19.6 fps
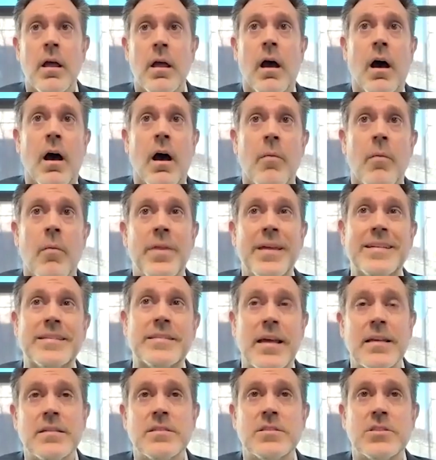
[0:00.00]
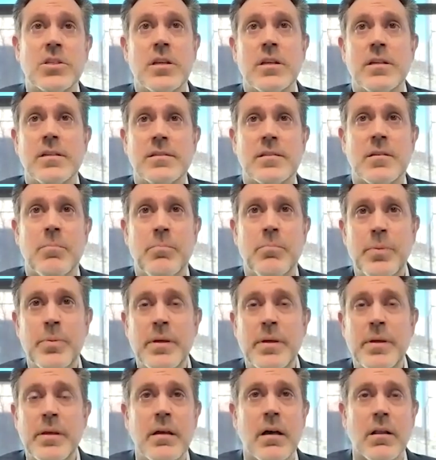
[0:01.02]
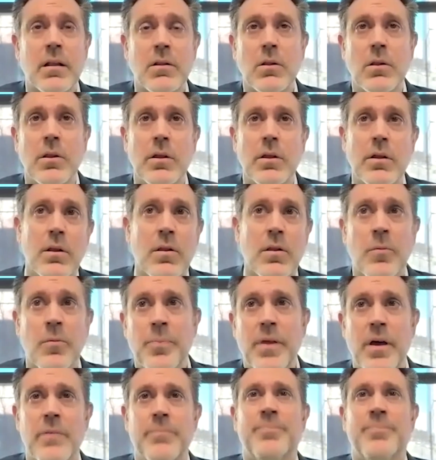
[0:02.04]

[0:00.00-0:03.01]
um, they tend to to be a little,